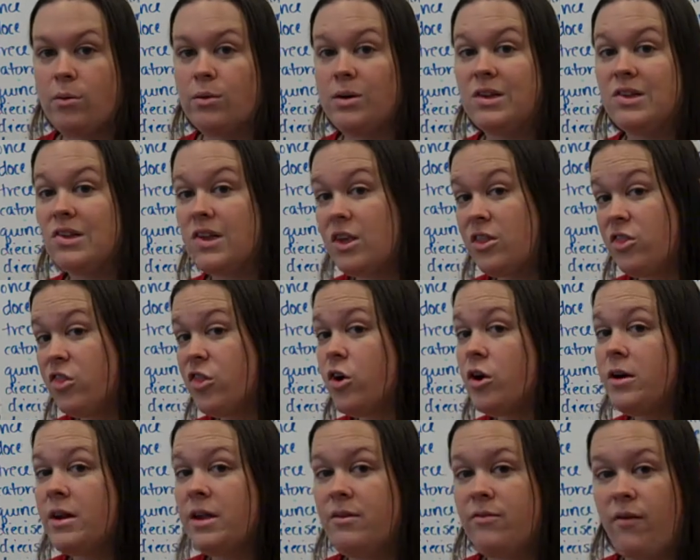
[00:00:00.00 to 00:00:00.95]
I want to say
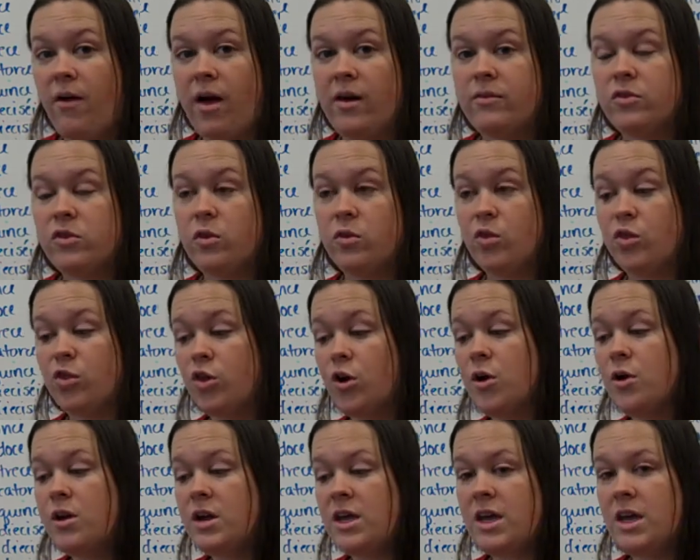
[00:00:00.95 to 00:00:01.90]
35, so
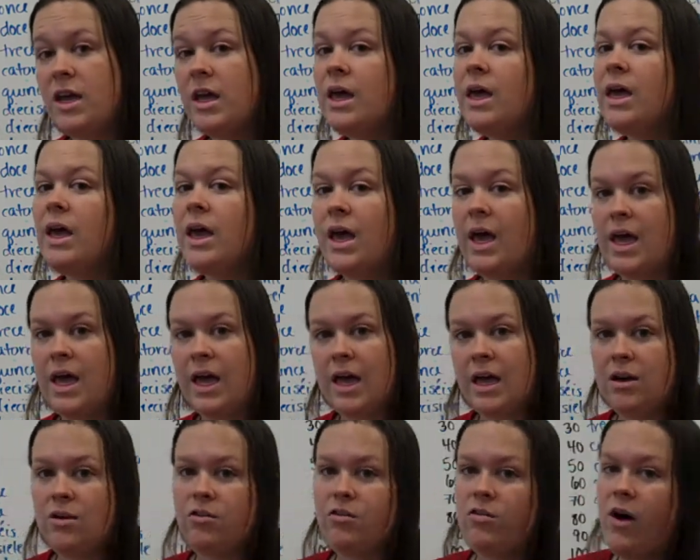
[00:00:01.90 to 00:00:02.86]
30
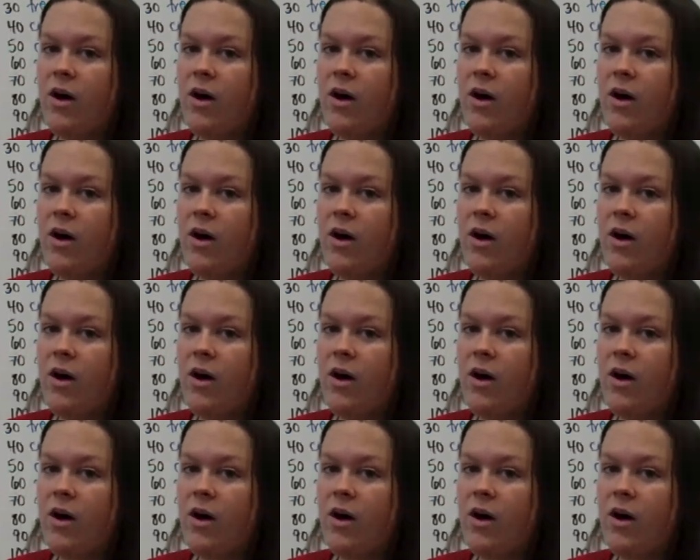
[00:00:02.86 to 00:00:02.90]
and